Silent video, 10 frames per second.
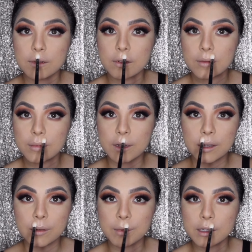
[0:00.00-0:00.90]
My
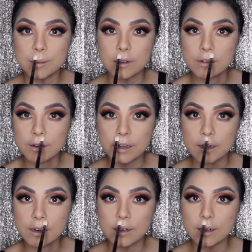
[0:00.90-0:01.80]
cupid's bow out of
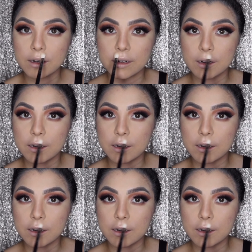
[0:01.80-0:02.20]
here.